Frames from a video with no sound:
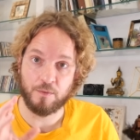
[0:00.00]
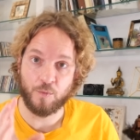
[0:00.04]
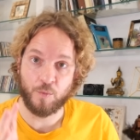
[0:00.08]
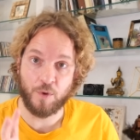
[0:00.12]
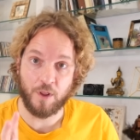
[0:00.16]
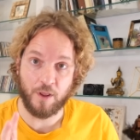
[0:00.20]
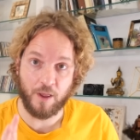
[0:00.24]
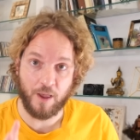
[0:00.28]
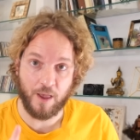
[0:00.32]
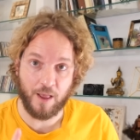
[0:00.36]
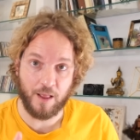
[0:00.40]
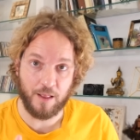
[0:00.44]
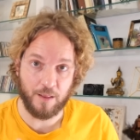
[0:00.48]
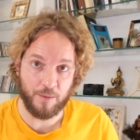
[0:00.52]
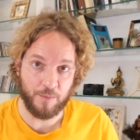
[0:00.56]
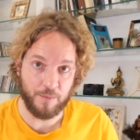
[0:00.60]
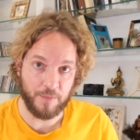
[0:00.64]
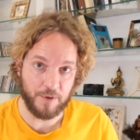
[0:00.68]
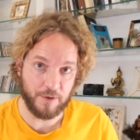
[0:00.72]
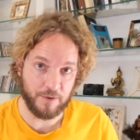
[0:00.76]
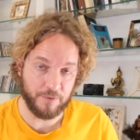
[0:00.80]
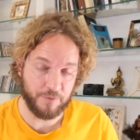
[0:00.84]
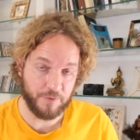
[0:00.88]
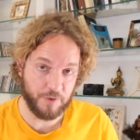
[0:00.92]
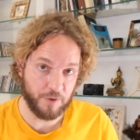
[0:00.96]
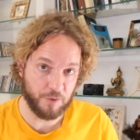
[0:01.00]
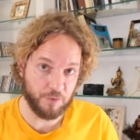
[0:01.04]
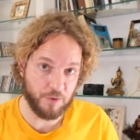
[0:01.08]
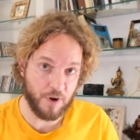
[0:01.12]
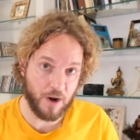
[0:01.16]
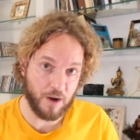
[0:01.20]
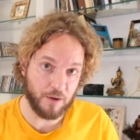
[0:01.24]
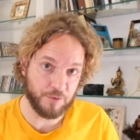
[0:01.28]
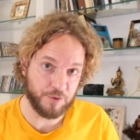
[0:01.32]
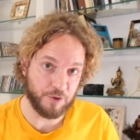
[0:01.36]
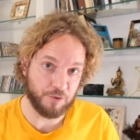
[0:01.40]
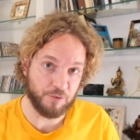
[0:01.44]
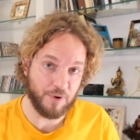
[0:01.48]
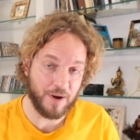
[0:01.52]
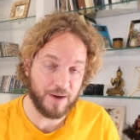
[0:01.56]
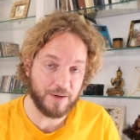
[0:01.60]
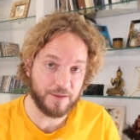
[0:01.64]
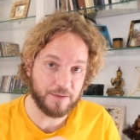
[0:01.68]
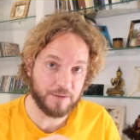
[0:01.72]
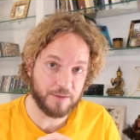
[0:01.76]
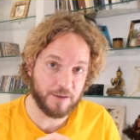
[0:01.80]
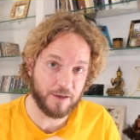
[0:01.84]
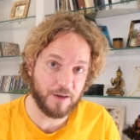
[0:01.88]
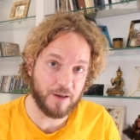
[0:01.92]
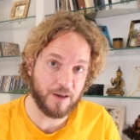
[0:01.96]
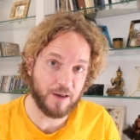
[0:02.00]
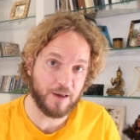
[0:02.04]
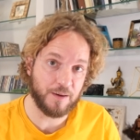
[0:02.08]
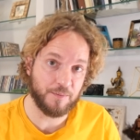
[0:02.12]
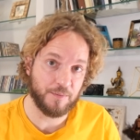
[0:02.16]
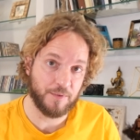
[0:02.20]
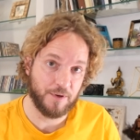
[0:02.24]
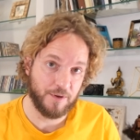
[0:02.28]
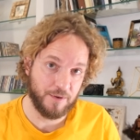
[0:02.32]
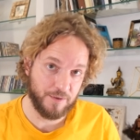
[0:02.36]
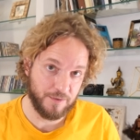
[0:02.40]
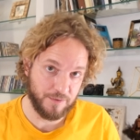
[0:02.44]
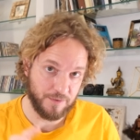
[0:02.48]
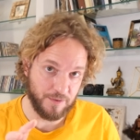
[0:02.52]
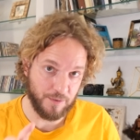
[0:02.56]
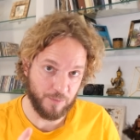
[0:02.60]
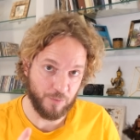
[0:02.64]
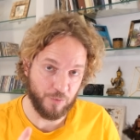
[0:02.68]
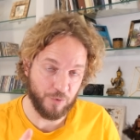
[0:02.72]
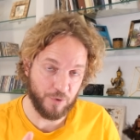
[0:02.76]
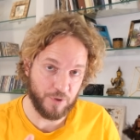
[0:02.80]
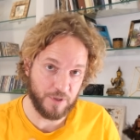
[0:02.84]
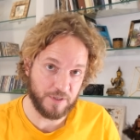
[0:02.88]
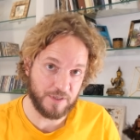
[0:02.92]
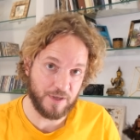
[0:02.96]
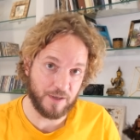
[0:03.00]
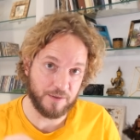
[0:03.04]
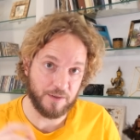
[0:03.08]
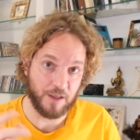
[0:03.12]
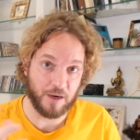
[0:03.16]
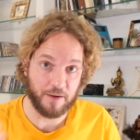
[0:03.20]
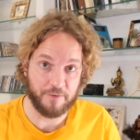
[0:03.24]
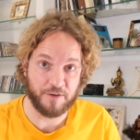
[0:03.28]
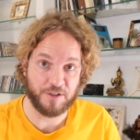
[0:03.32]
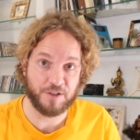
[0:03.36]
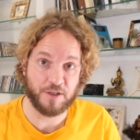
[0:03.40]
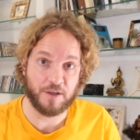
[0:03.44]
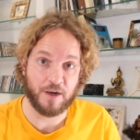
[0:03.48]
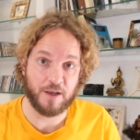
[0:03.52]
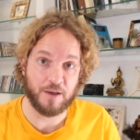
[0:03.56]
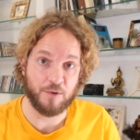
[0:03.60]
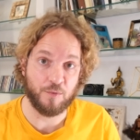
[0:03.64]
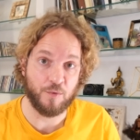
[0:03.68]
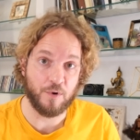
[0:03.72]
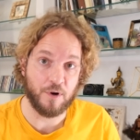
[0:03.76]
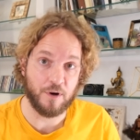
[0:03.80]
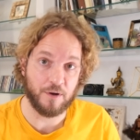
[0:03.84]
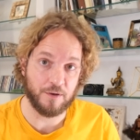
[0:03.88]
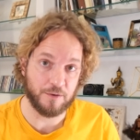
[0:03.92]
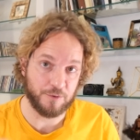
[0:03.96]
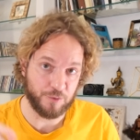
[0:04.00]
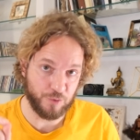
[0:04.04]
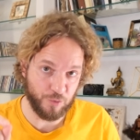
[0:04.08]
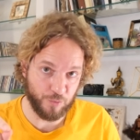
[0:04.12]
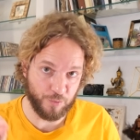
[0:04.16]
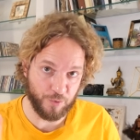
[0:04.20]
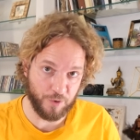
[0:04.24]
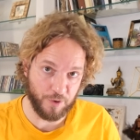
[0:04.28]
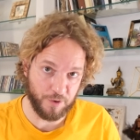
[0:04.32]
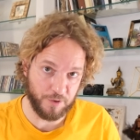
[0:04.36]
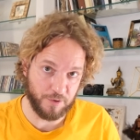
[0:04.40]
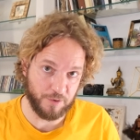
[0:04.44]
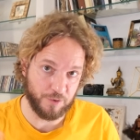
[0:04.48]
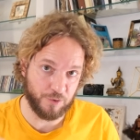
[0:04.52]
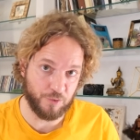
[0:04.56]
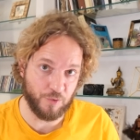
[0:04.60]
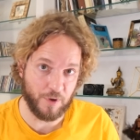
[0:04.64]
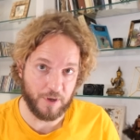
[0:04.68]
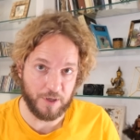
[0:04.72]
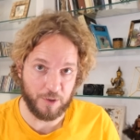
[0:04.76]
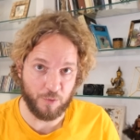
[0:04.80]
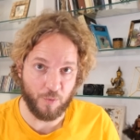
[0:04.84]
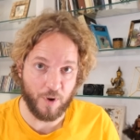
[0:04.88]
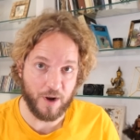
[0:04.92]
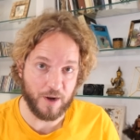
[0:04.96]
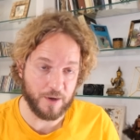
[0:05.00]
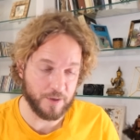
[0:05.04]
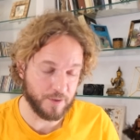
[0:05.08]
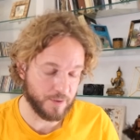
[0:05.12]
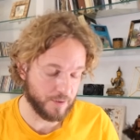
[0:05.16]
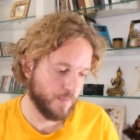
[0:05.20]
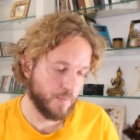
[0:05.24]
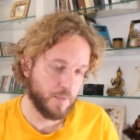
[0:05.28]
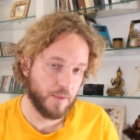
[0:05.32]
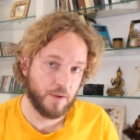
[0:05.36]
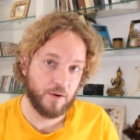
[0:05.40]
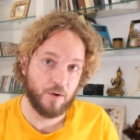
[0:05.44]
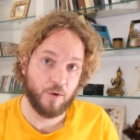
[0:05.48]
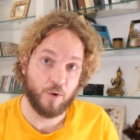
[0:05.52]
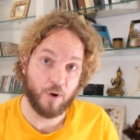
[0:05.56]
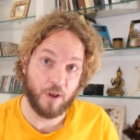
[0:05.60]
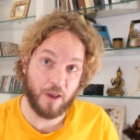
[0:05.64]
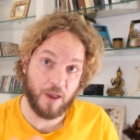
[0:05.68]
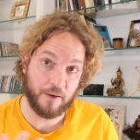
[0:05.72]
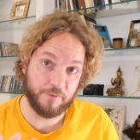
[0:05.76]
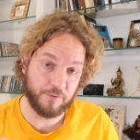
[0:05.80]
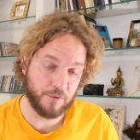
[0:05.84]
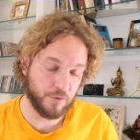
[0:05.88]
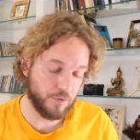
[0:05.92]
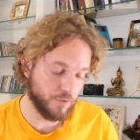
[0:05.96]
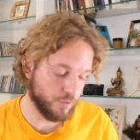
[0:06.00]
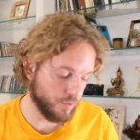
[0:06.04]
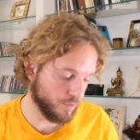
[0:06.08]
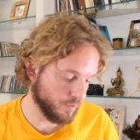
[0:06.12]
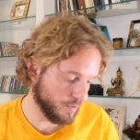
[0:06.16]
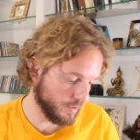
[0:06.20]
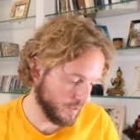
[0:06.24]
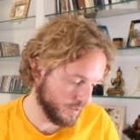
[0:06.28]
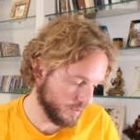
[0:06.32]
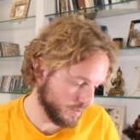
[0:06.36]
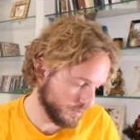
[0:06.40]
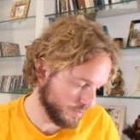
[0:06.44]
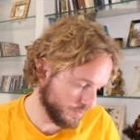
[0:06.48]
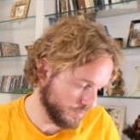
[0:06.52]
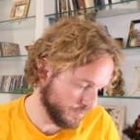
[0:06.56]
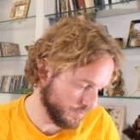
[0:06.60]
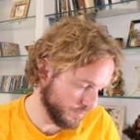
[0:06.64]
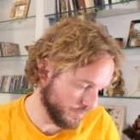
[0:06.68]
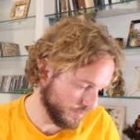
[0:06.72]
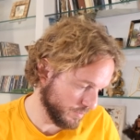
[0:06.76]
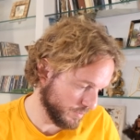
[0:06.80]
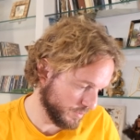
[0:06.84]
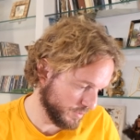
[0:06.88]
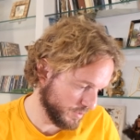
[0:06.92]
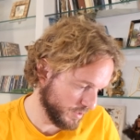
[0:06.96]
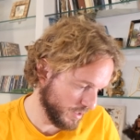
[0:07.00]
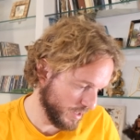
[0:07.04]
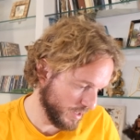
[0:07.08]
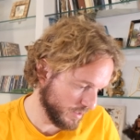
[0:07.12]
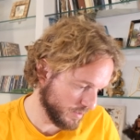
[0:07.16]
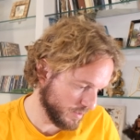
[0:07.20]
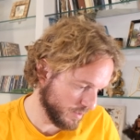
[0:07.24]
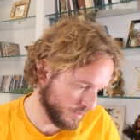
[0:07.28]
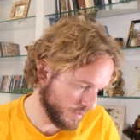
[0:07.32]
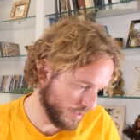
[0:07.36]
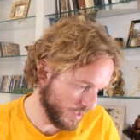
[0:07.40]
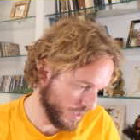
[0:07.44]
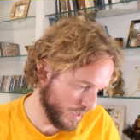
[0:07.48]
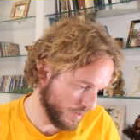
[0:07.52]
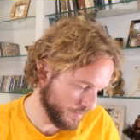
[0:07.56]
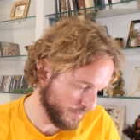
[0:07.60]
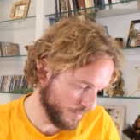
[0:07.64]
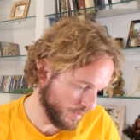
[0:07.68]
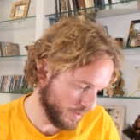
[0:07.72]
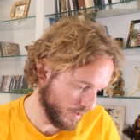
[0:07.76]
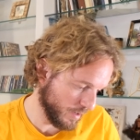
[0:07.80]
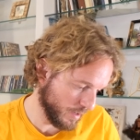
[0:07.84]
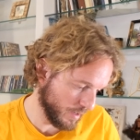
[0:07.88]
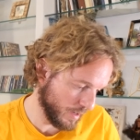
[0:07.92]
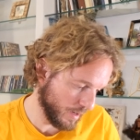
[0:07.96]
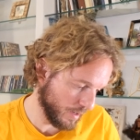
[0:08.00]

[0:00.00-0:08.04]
will help me figure out the right time the moon is at the elevation I want, two point two one. What I have to do is to change the time, and